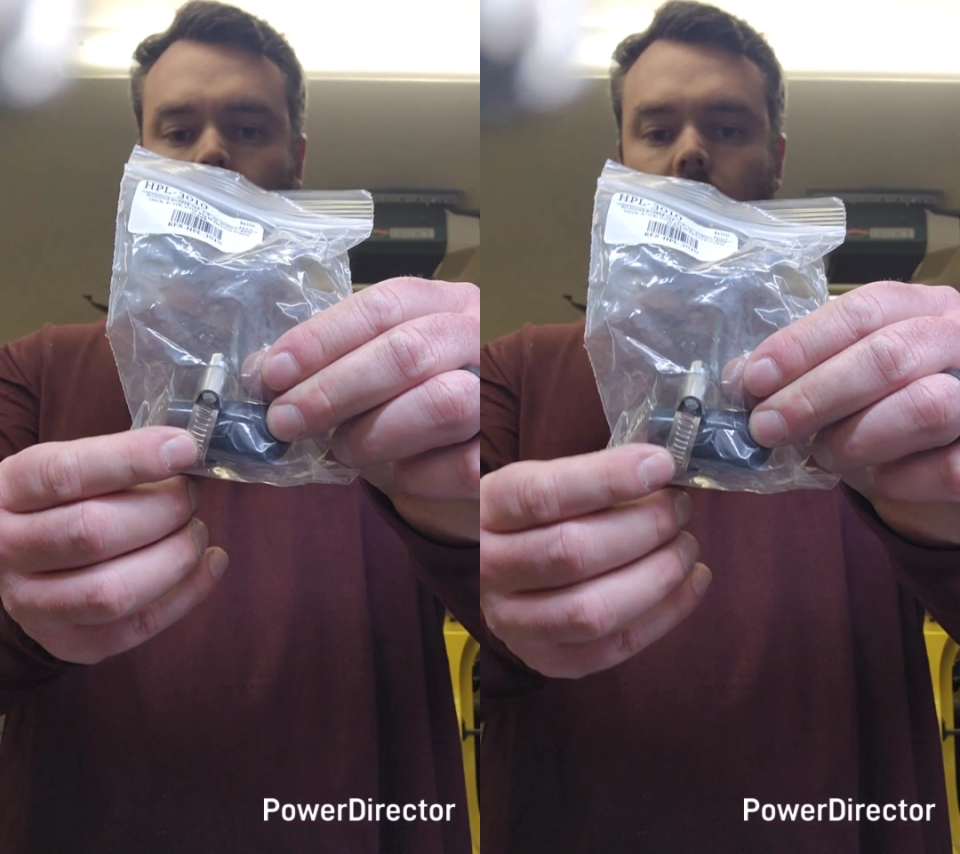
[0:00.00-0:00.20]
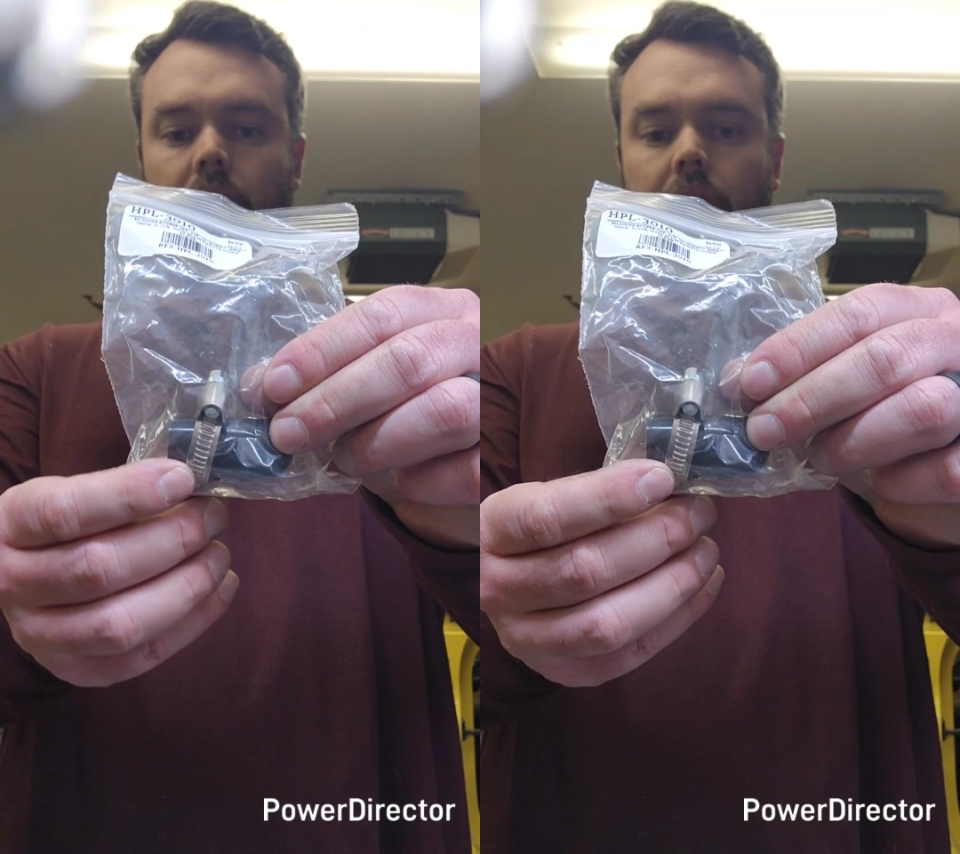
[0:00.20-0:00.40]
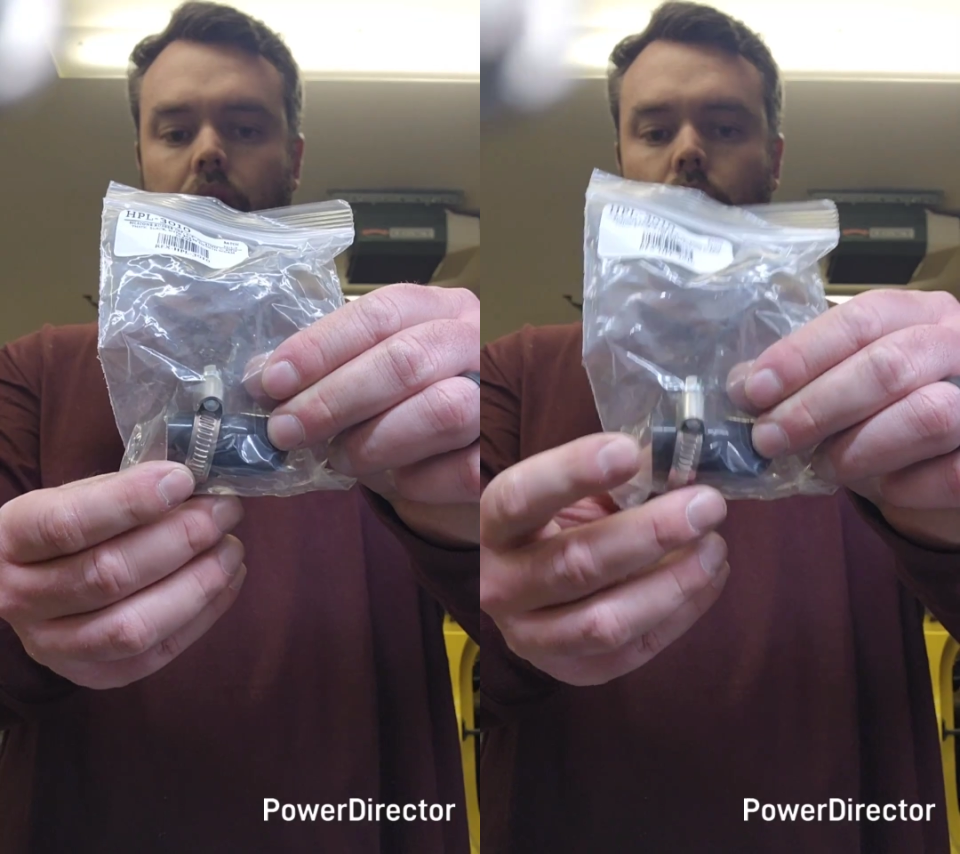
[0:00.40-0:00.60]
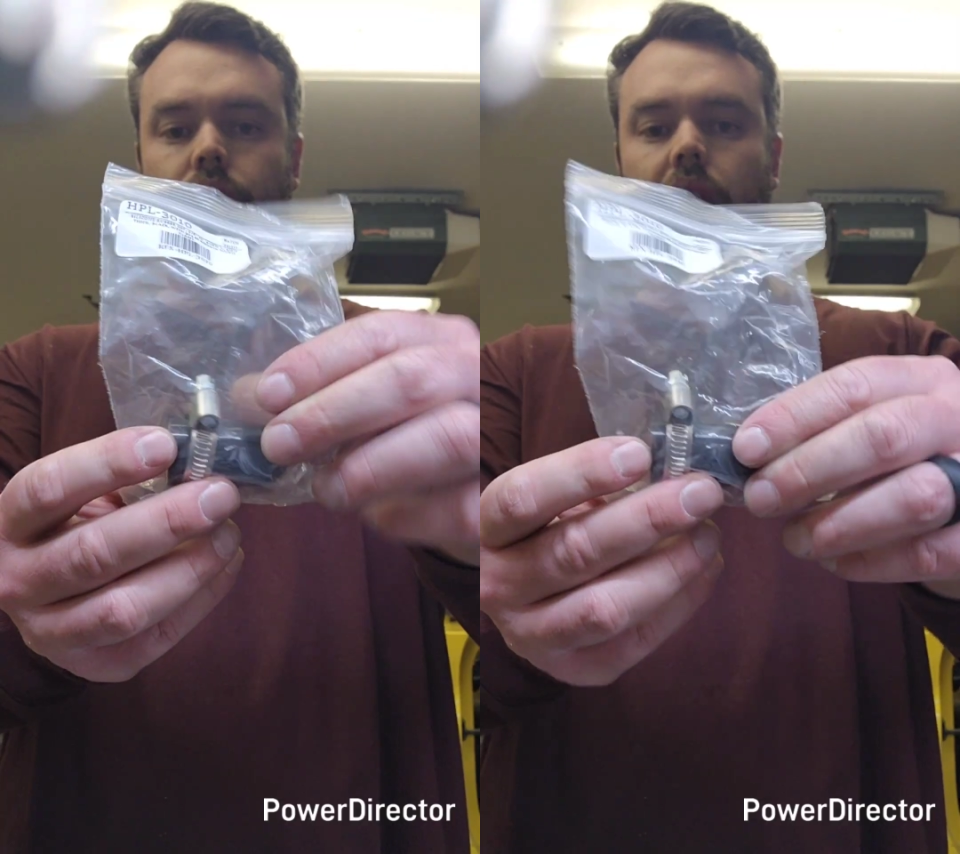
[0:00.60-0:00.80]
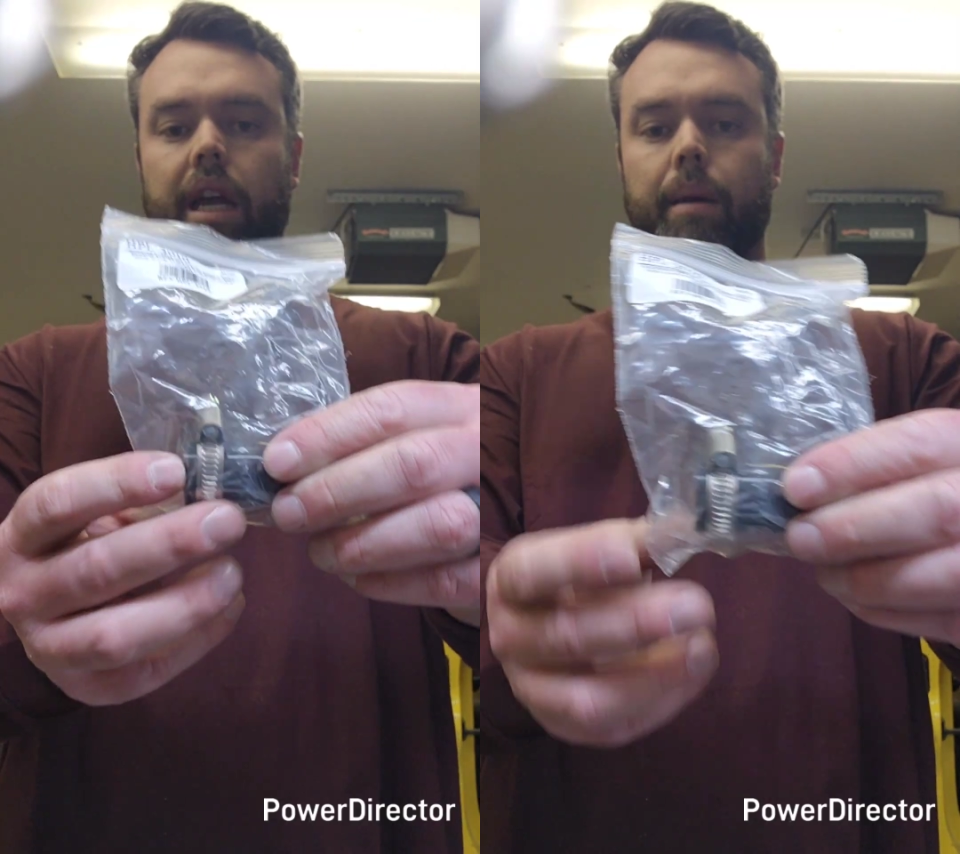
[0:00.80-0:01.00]
hose
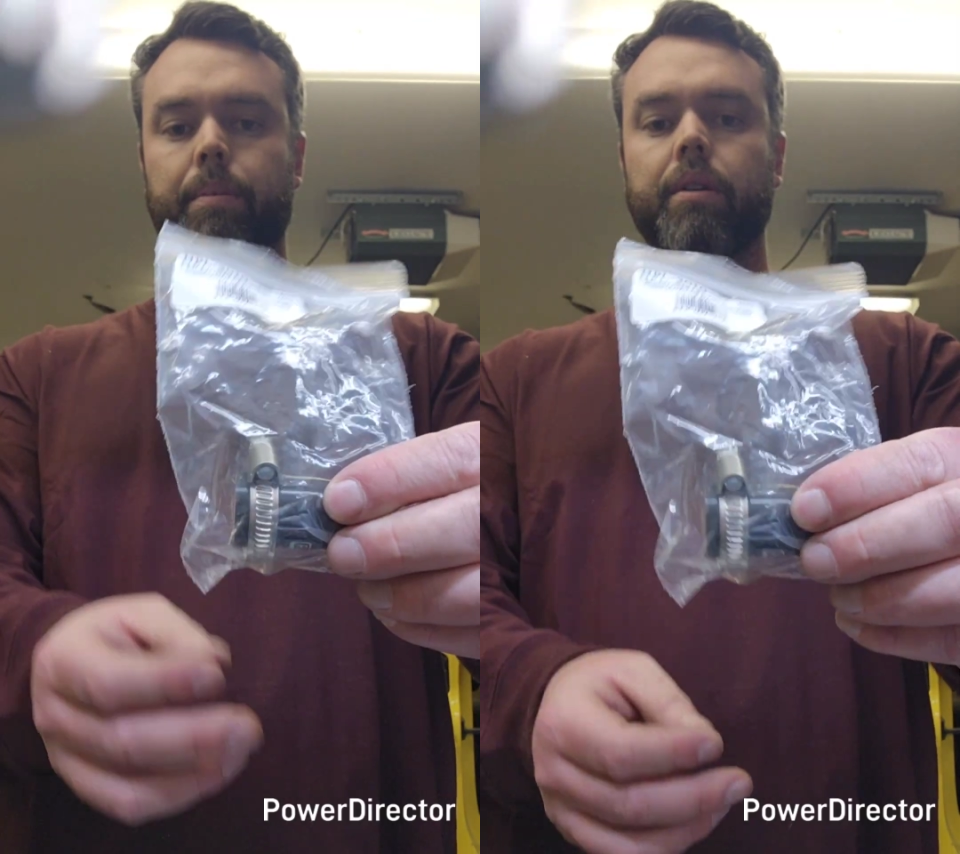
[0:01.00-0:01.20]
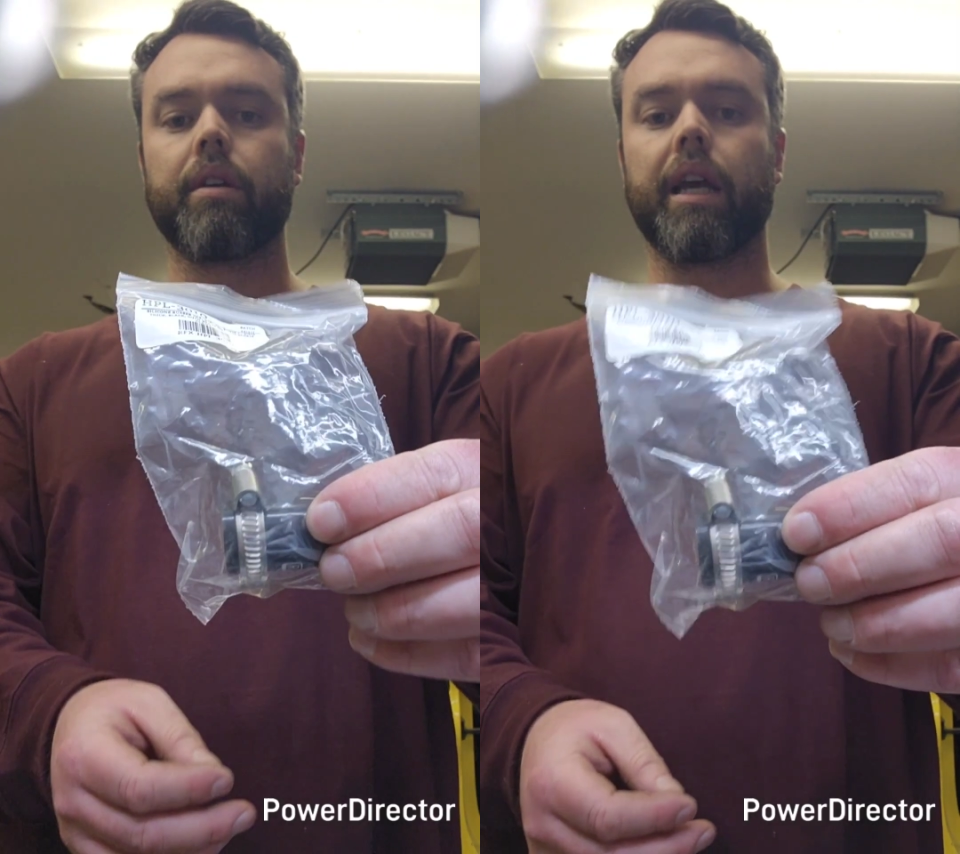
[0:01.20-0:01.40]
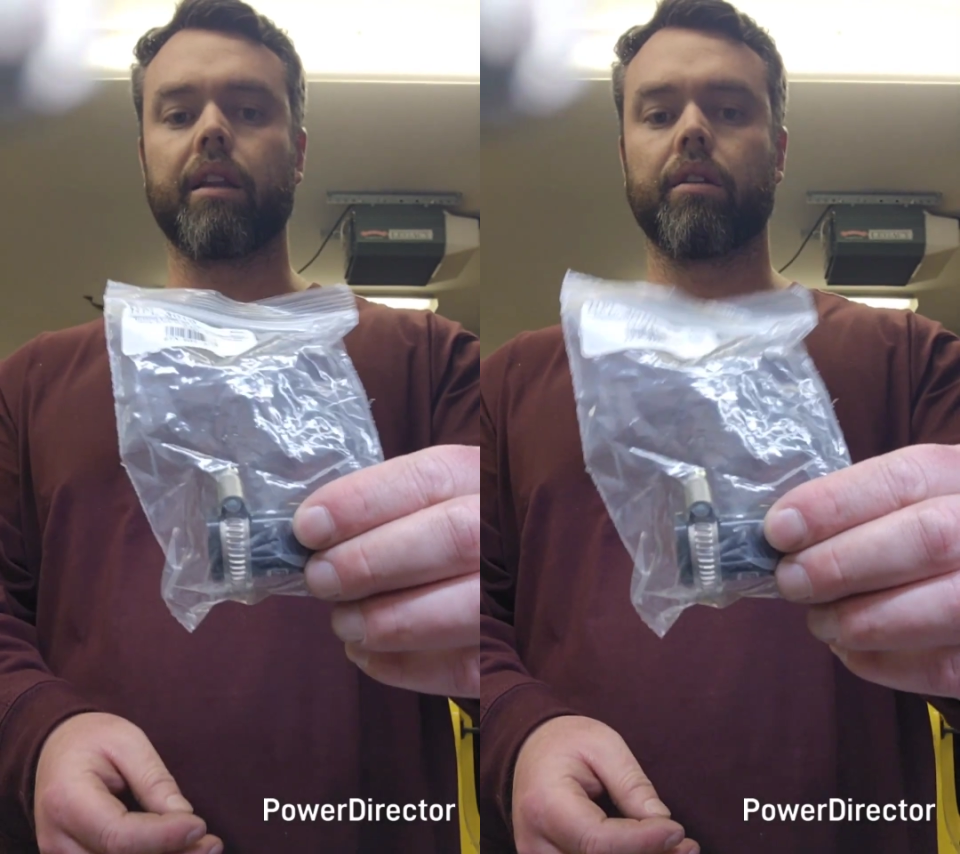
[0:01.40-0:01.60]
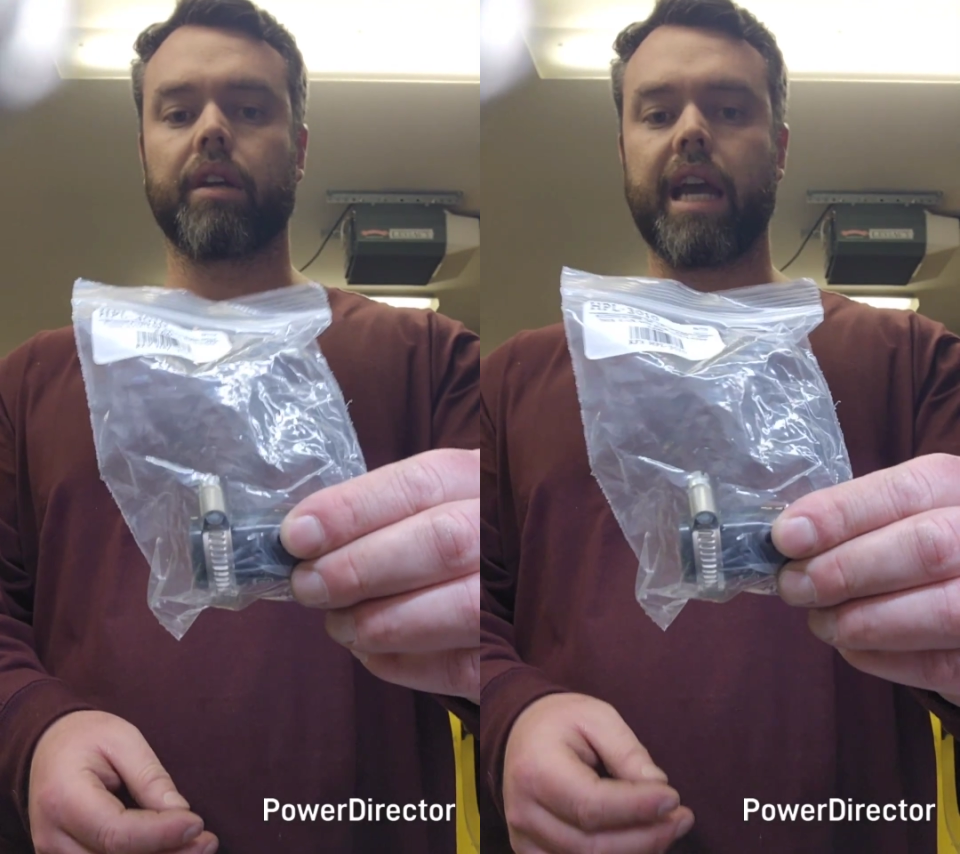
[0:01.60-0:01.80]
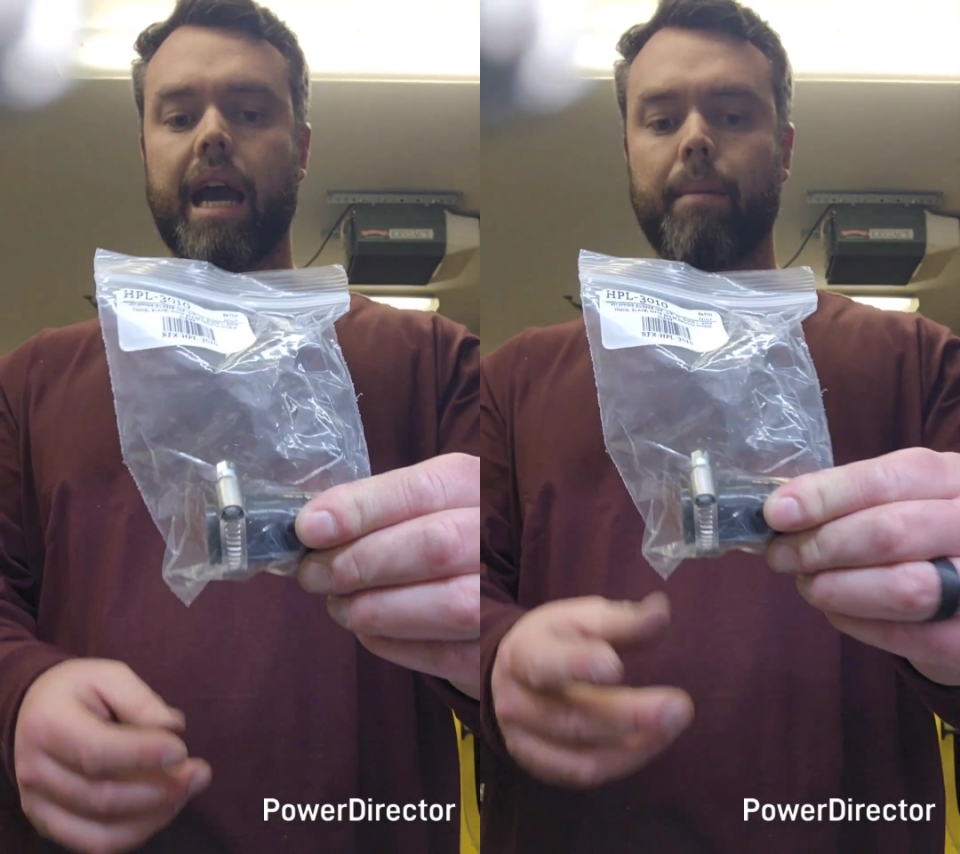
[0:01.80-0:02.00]
clamp and a little
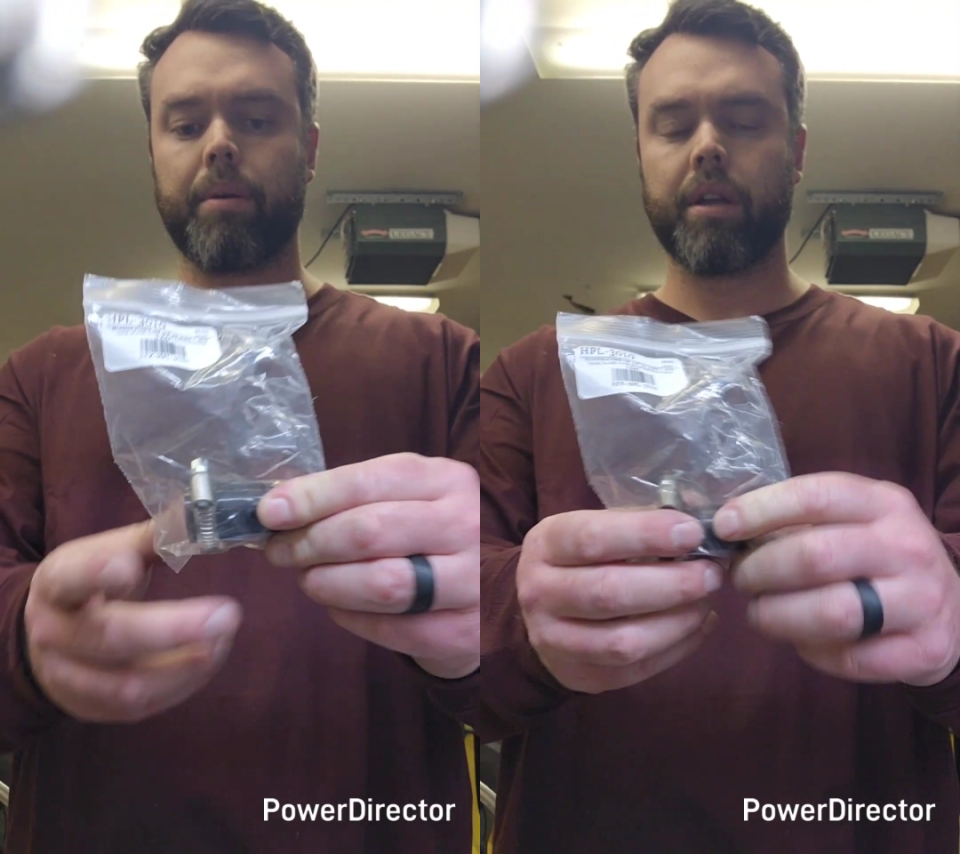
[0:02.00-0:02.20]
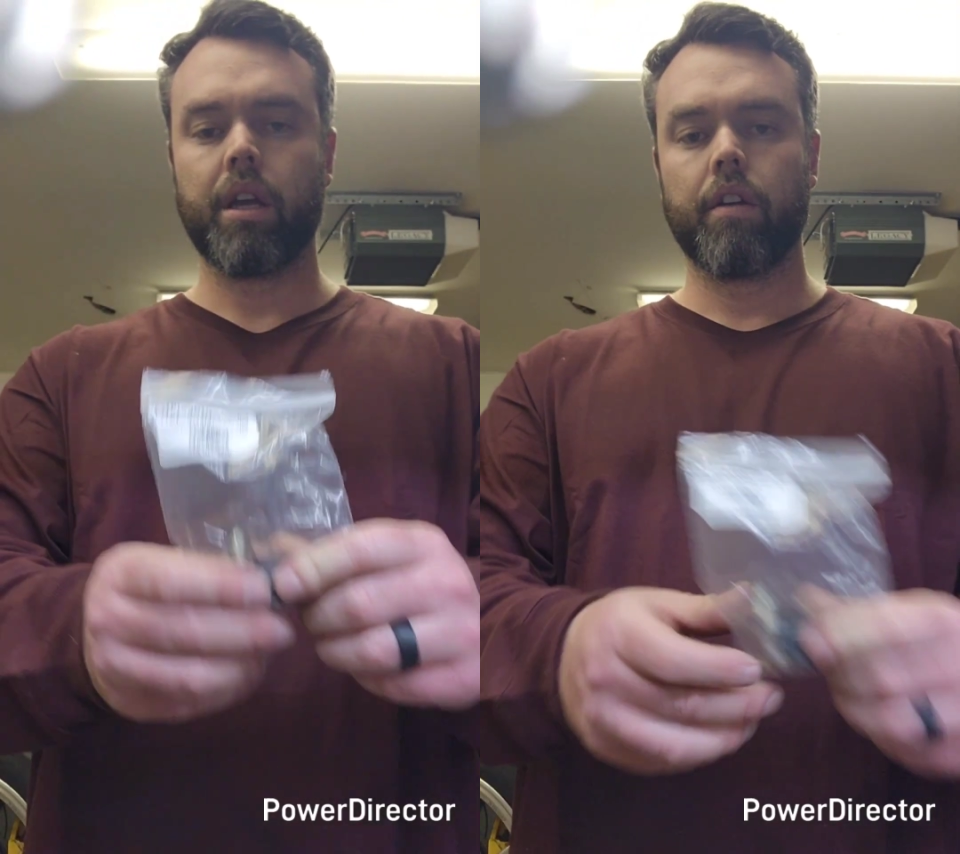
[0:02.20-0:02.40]
cap